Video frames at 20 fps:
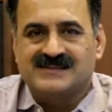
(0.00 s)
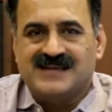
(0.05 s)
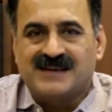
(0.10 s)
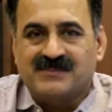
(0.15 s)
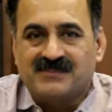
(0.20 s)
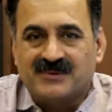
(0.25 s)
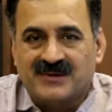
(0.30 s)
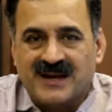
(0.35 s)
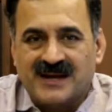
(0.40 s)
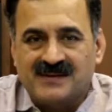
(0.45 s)

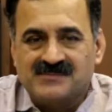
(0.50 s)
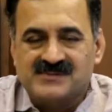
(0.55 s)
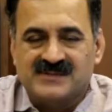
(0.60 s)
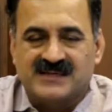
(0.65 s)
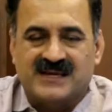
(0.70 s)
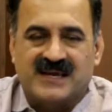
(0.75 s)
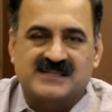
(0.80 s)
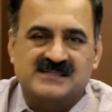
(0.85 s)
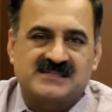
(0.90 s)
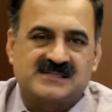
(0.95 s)

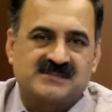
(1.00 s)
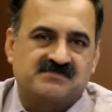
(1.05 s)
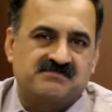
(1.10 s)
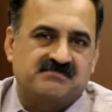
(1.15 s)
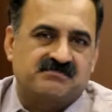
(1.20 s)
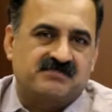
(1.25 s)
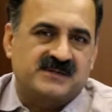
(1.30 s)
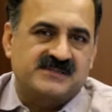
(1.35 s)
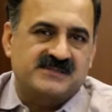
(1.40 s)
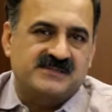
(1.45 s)
cybercrimes
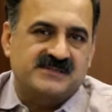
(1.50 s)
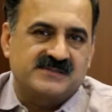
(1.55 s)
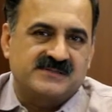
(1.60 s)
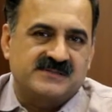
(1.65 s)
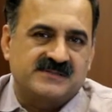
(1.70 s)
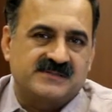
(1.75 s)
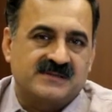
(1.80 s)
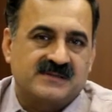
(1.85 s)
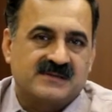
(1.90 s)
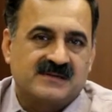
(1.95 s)
against
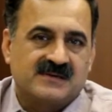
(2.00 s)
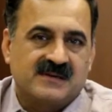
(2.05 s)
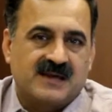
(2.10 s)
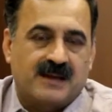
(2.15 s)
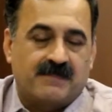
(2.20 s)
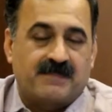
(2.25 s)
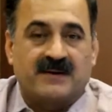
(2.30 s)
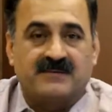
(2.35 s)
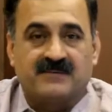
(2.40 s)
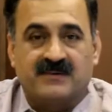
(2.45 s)
persons,
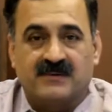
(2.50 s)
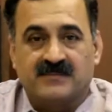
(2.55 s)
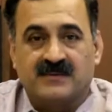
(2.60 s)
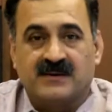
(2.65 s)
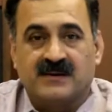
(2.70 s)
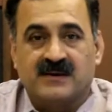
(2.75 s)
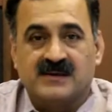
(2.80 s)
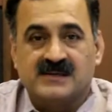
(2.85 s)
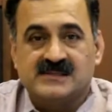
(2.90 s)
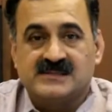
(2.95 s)
apart
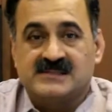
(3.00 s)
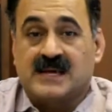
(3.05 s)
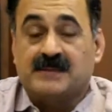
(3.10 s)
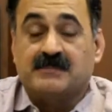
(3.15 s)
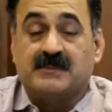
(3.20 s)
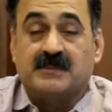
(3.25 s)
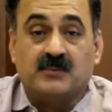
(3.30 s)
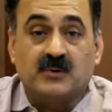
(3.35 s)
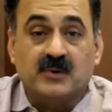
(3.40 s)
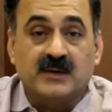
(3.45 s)
from
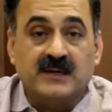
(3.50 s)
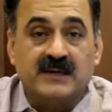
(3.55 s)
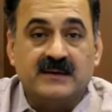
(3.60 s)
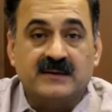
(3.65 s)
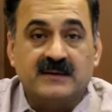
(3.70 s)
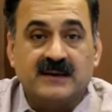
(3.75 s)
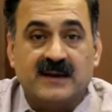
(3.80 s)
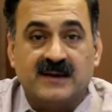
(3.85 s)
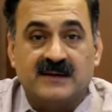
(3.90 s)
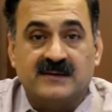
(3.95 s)

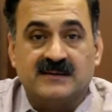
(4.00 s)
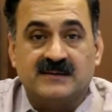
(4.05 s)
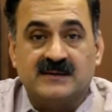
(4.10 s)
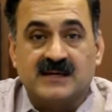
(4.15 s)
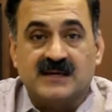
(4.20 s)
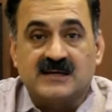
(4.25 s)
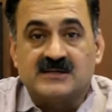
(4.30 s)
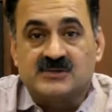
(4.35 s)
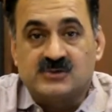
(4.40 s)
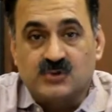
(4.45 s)
cyberbullying
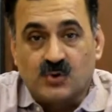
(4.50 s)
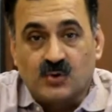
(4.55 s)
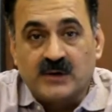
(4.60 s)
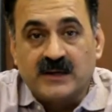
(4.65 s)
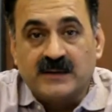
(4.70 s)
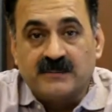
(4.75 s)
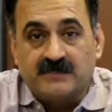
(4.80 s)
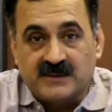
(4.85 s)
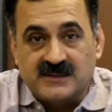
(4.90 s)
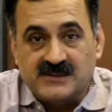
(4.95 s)
and
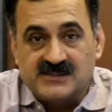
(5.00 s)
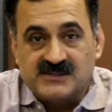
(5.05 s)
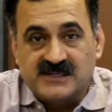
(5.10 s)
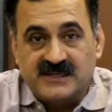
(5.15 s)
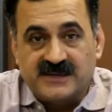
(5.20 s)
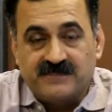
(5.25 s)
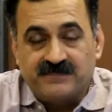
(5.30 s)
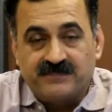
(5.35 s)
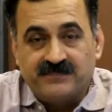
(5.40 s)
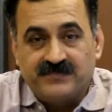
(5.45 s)
trolling per
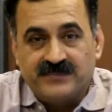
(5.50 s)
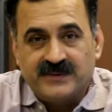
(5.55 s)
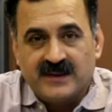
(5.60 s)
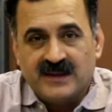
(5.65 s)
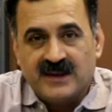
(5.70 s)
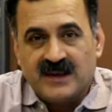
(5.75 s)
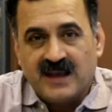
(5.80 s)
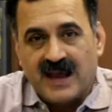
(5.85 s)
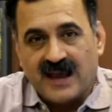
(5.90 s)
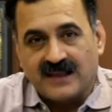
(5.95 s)
se.
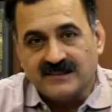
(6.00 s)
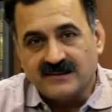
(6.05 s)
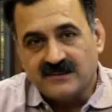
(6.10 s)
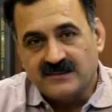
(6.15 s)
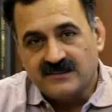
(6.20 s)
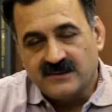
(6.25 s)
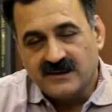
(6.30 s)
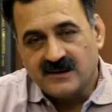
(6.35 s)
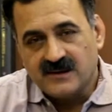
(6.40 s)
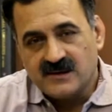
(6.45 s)
And
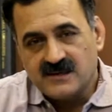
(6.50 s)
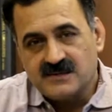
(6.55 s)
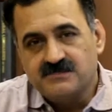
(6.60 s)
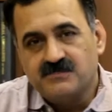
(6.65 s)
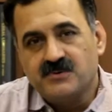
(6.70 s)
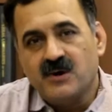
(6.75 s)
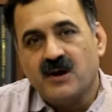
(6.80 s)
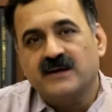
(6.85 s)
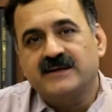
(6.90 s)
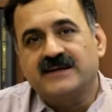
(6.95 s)
the
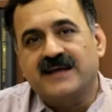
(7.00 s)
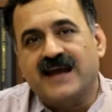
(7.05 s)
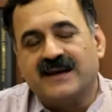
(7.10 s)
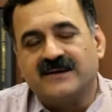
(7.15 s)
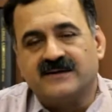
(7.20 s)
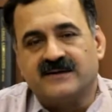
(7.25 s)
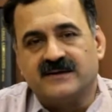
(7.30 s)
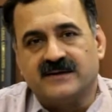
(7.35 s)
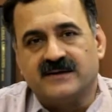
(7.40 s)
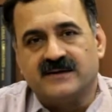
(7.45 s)
third broad
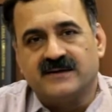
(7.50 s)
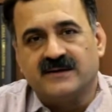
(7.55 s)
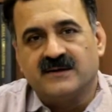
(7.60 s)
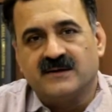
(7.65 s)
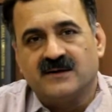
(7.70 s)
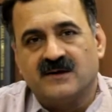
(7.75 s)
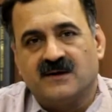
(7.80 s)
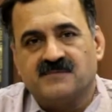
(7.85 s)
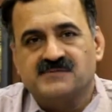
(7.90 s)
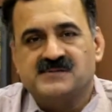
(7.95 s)
category
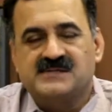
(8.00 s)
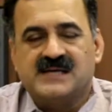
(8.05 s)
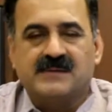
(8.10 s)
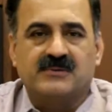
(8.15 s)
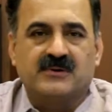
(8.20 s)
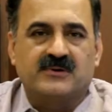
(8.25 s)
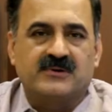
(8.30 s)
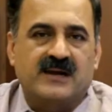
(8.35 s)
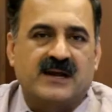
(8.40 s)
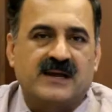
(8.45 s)
of
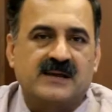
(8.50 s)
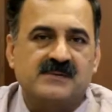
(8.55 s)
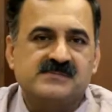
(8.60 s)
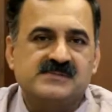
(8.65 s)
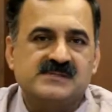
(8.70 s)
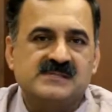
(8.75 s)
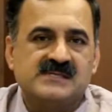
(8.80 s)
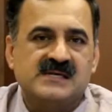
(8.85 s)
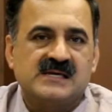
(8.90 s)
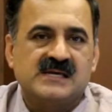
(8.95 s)

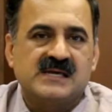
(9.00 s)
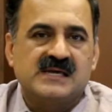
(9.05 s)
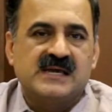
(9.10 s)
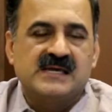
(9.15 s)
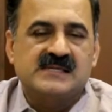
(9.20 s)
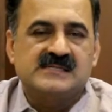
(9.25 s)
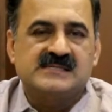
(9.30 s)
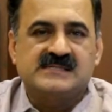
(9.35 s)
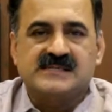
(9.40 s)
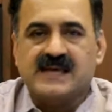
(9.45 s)
cybercrimes
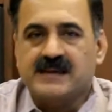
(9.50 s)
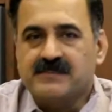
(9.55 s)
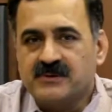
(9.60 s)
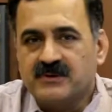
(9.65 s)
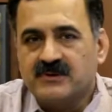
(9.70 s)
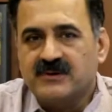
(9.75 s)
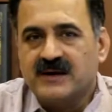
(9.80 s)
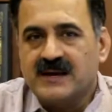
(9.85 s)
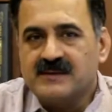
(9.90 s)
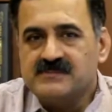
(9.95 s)
is
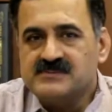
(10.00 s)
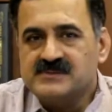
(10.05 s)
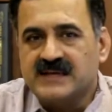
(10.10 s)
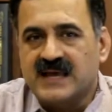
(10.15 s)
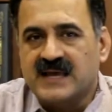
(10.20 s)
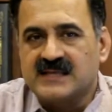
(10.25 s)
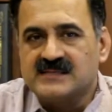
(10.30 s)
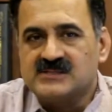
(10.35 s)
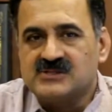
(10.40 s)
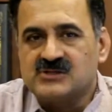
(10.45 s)

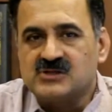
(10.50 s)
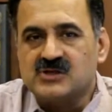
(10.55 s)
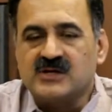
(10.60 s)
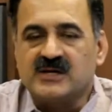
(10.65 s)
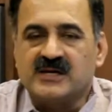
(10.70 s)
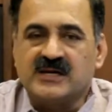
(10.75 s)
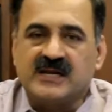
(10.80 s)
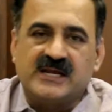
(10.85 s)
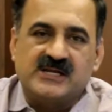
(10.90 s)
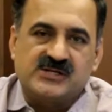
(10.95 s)
cybercrimes
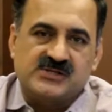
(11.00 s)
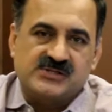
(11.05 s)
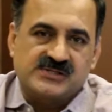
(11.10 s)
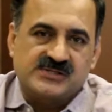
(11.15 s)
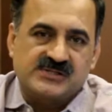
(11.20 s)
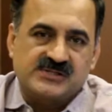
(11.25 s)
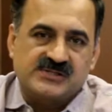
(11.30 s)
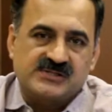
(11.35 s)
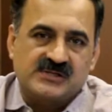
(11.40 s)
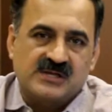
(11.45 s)
against
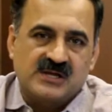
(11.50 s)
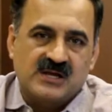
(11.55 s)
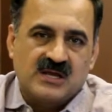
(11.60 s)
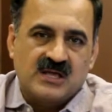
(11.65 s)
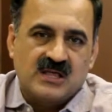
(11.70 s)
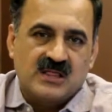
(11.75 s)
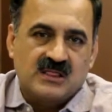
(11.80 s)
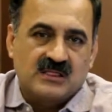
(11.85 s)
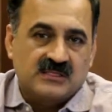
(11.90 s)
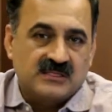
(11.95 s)
nations.